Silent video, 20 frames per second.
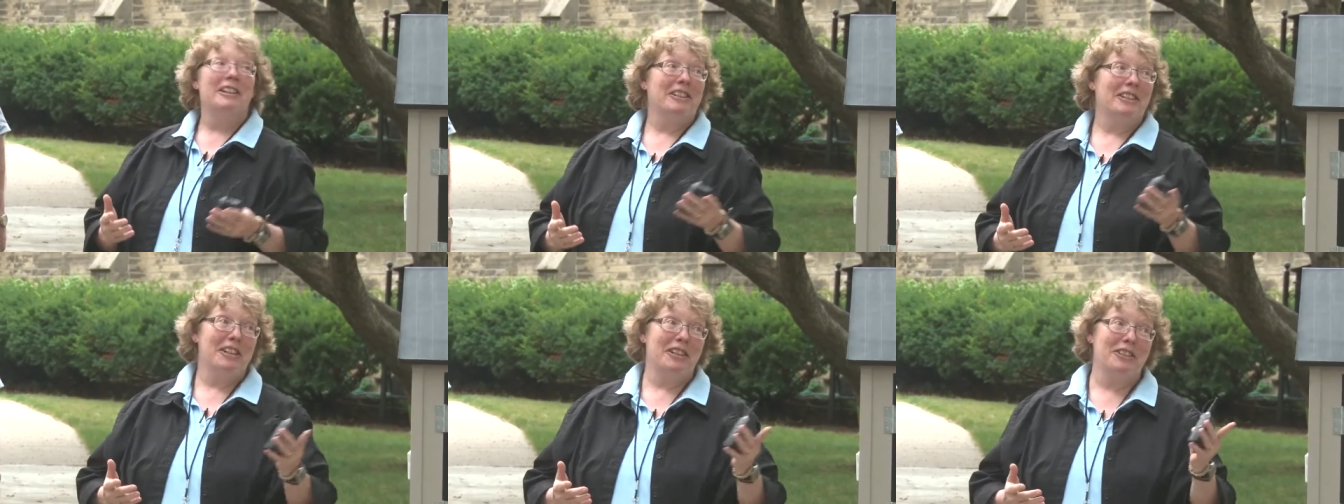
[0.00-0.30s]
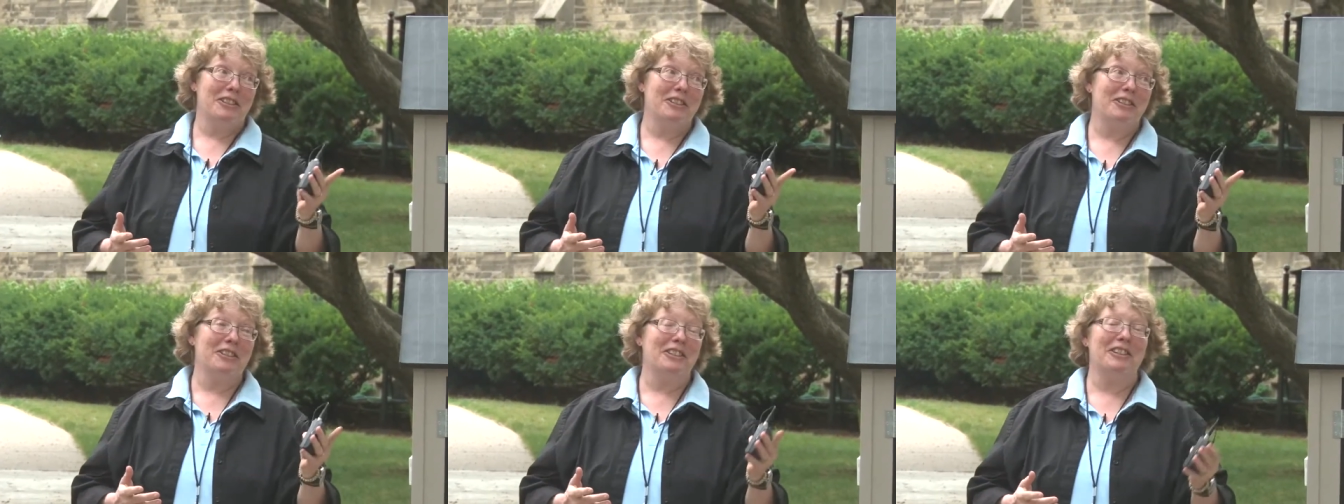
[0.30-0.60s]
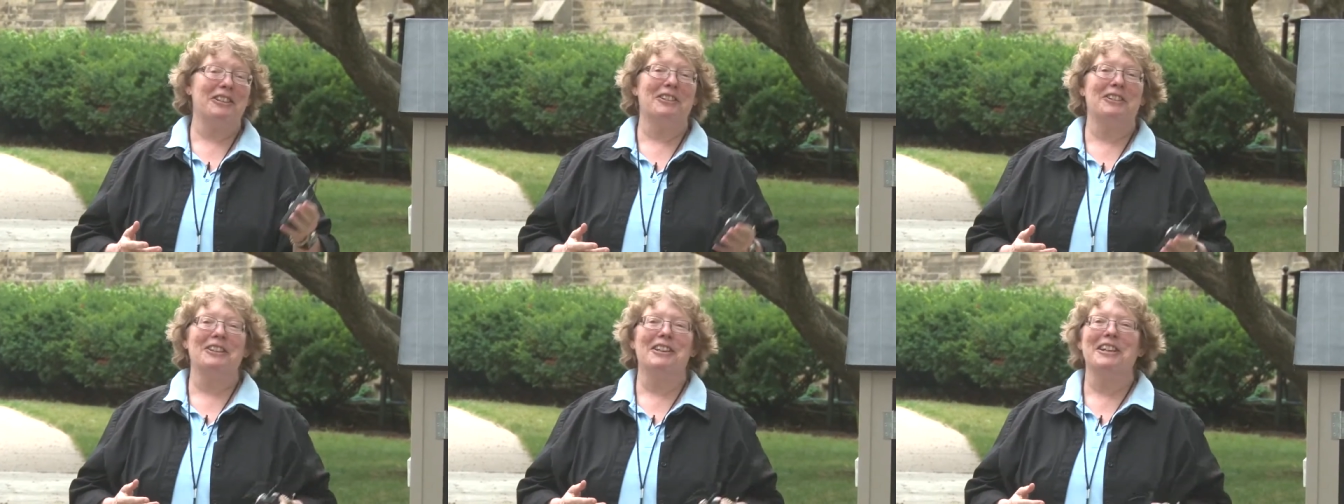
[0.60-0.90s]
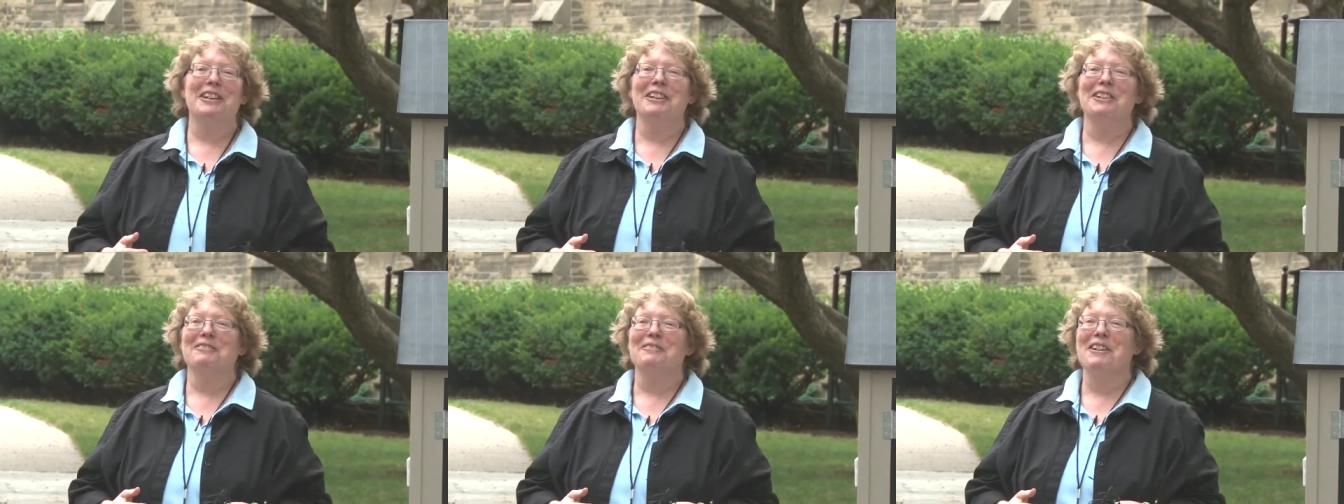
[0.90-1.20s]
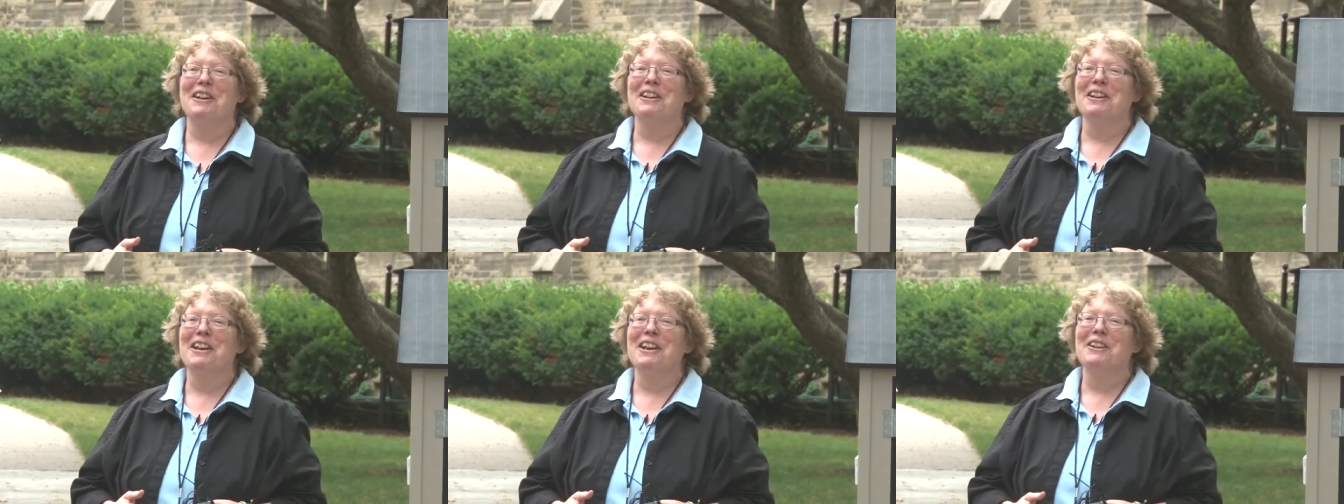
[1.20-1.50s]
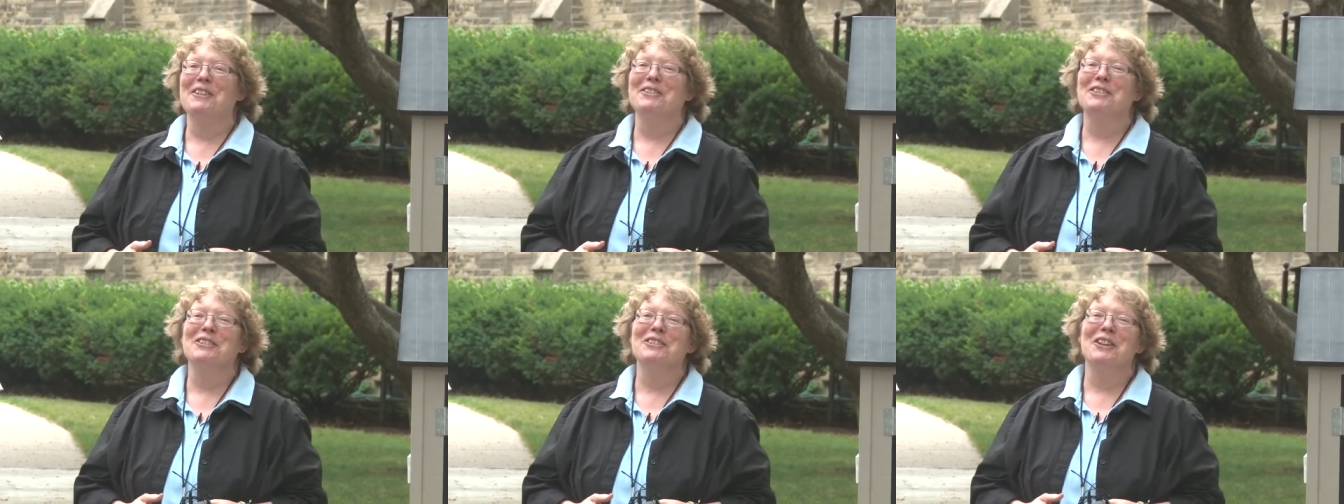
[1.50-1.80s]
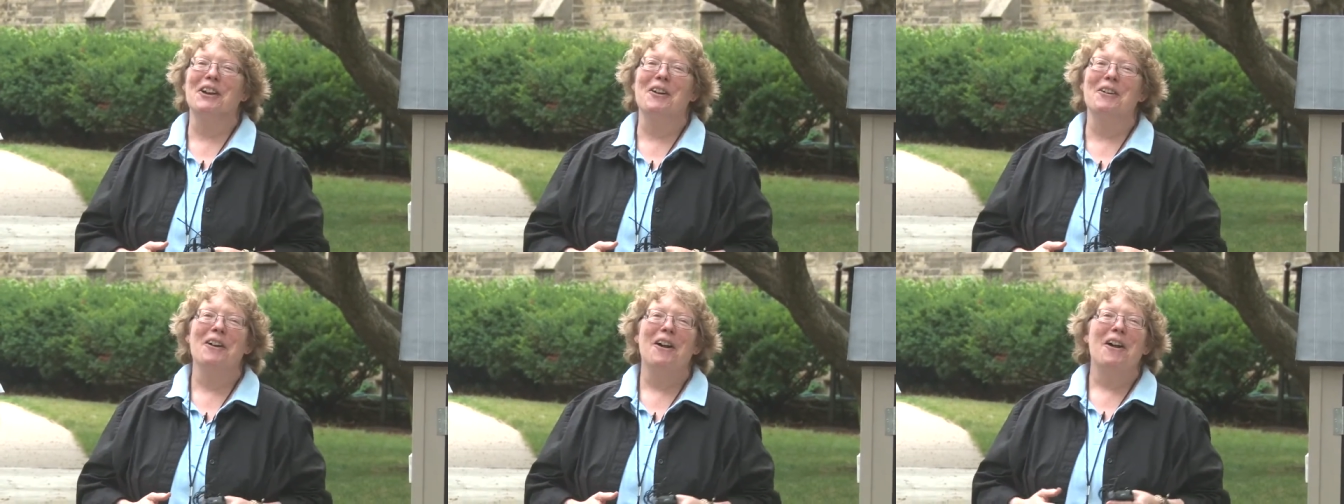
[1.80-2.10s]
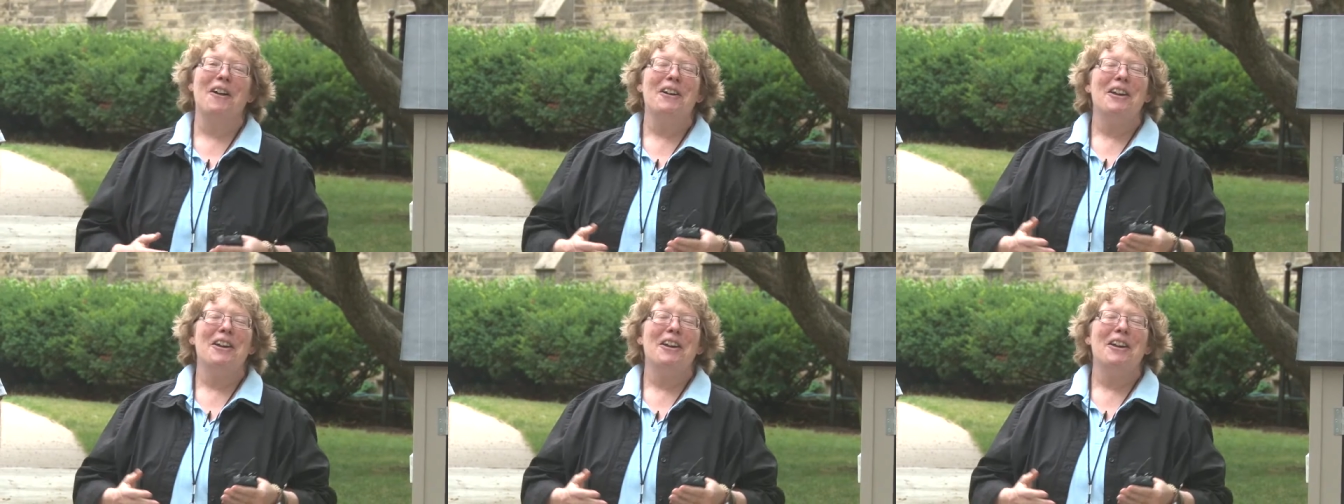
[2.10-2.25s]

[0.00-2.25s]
not just in Lincoln right now. So